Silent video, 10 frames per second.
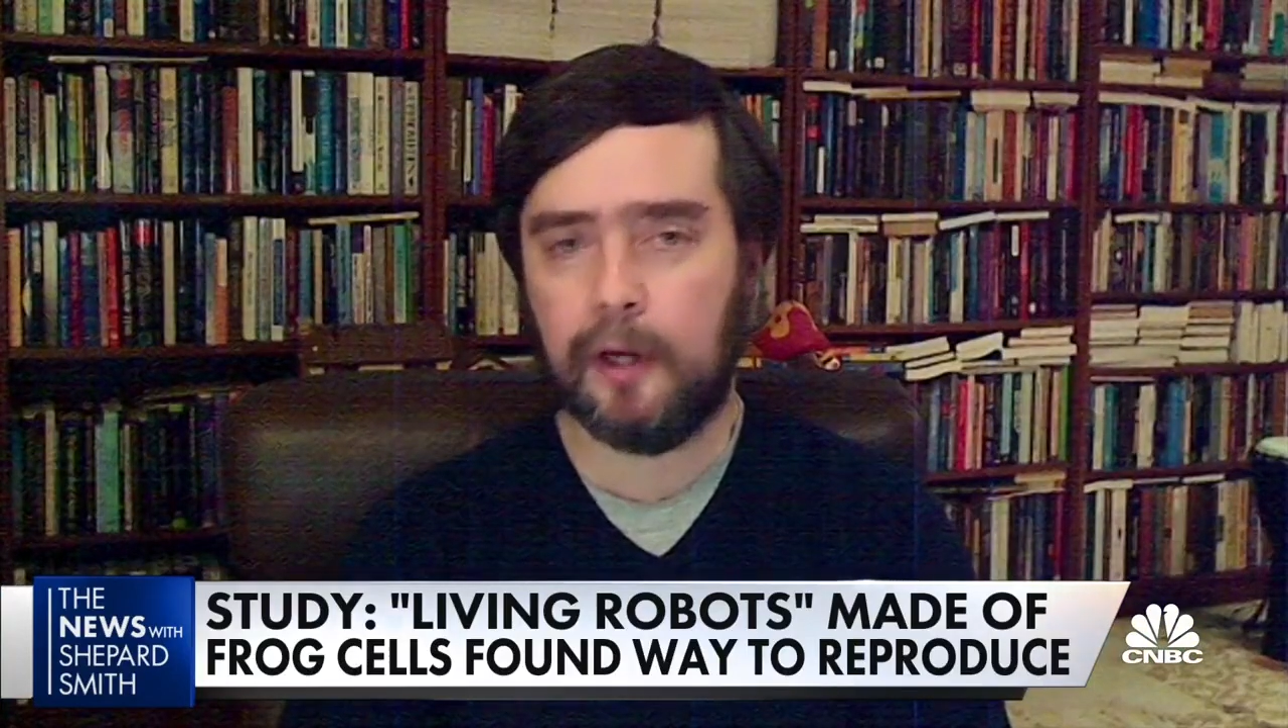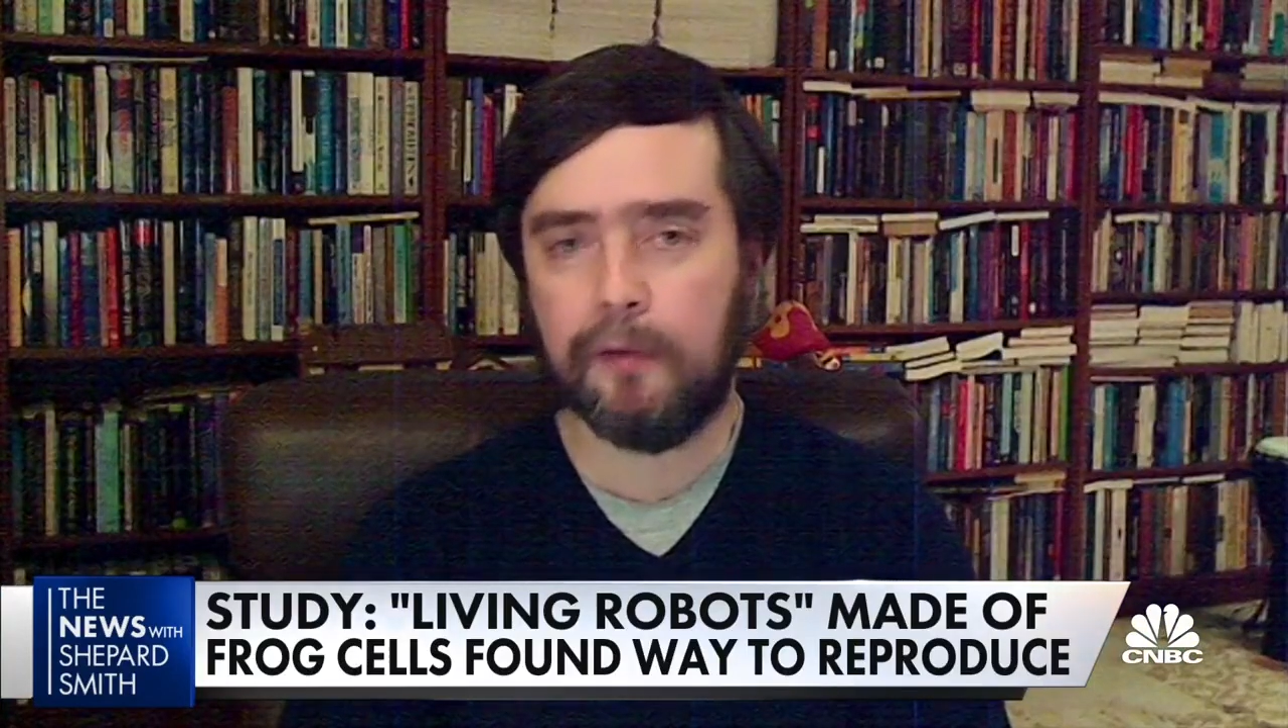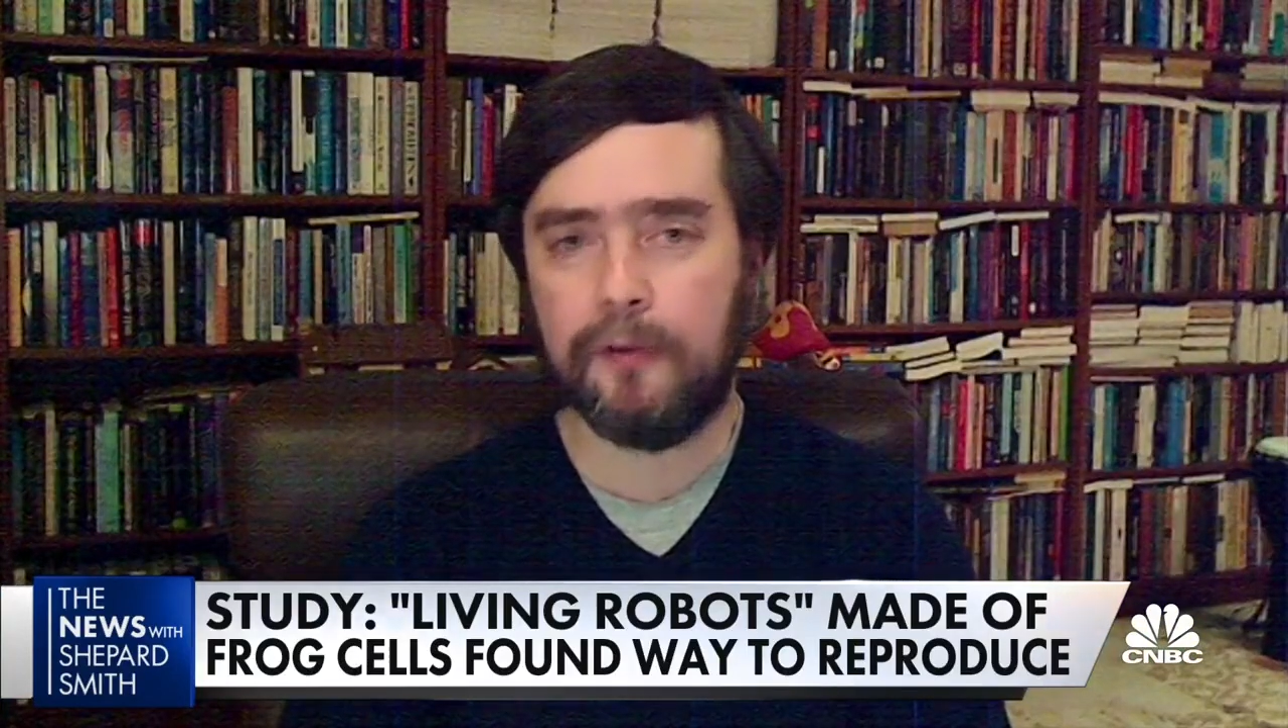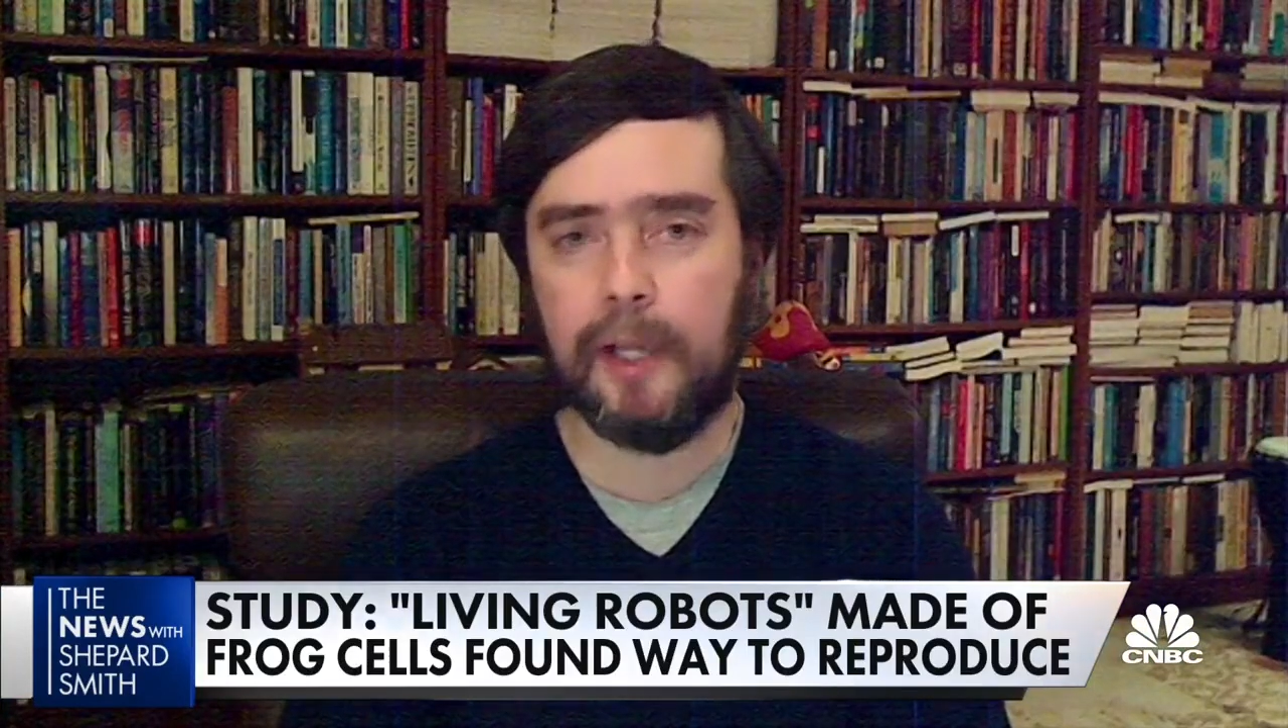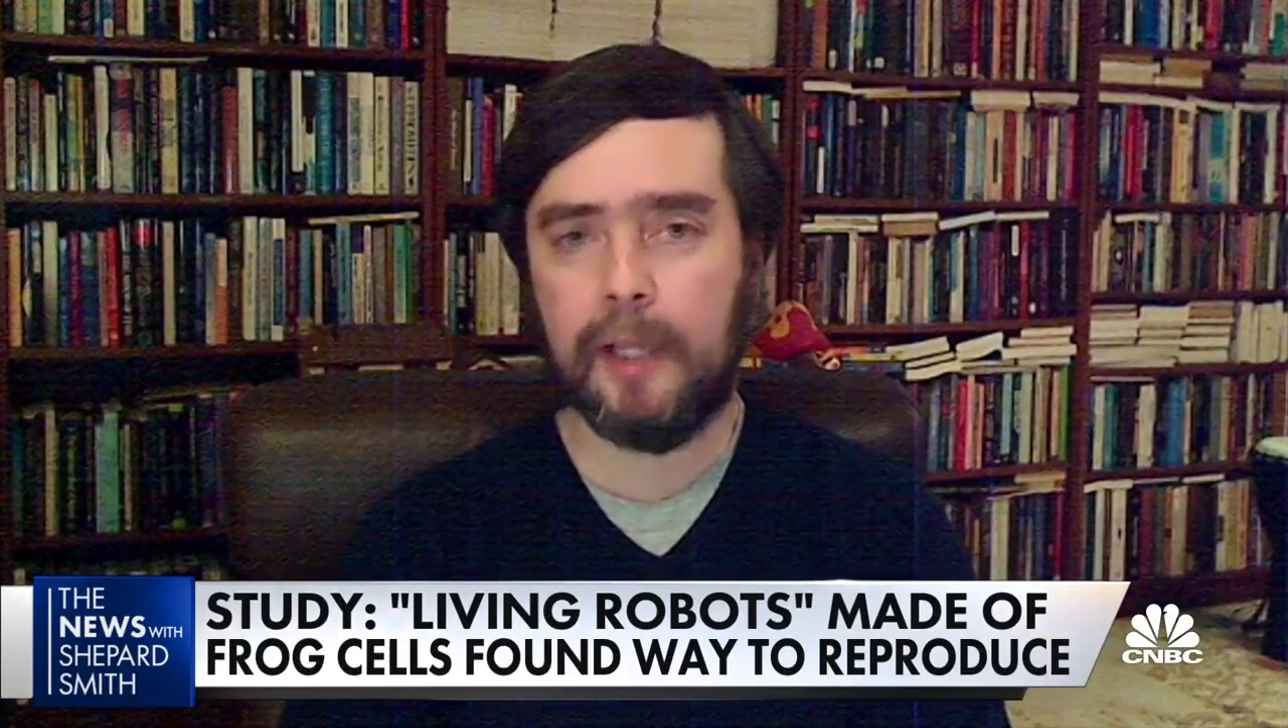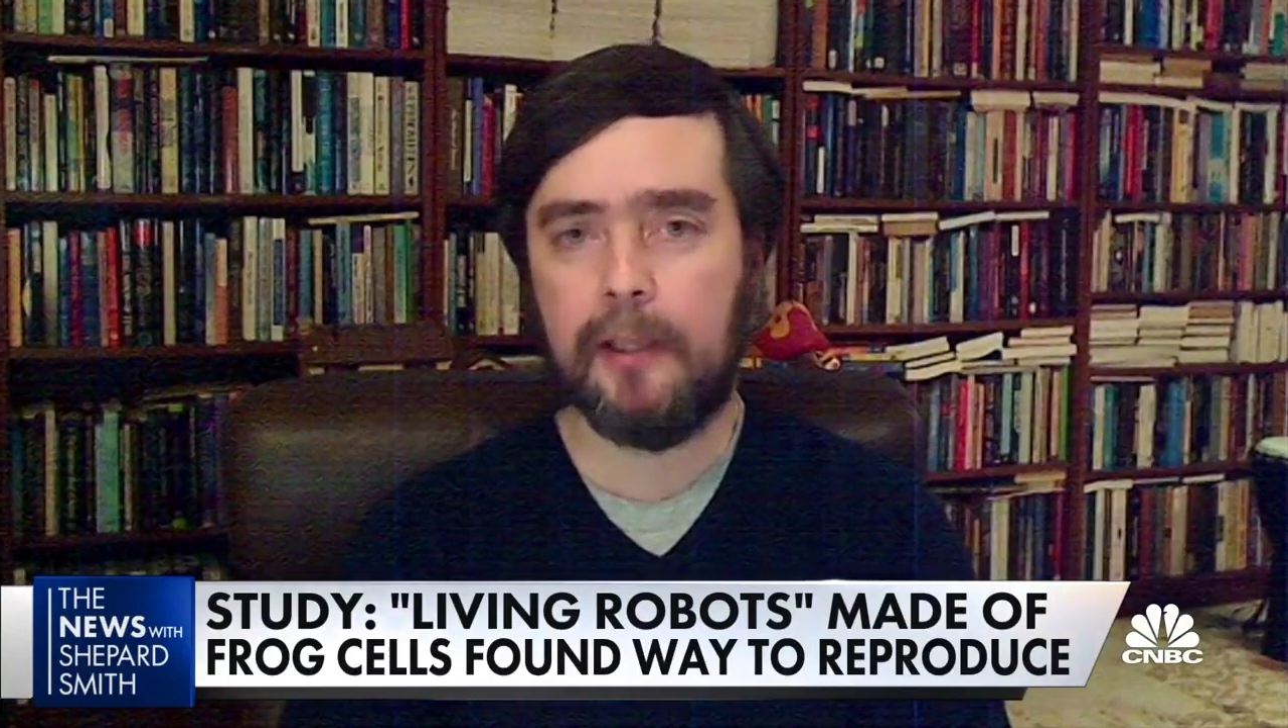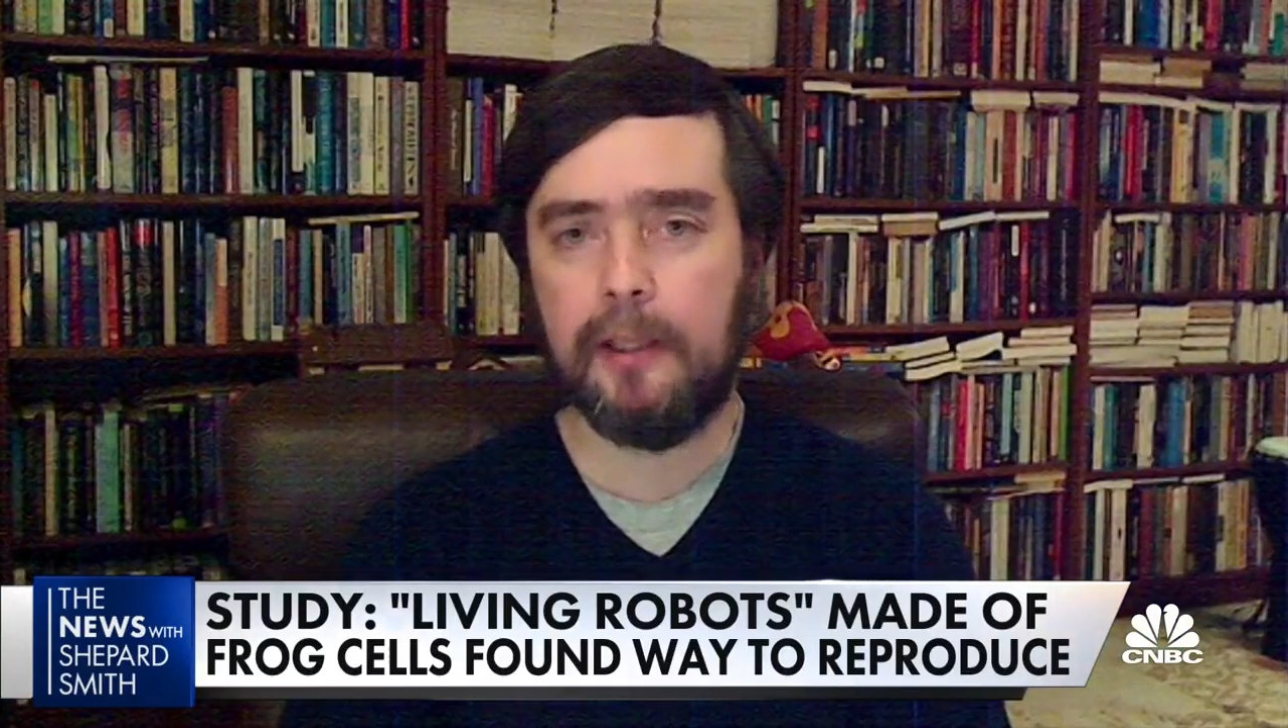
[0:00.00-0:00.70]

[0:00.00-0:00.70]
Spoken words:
After that,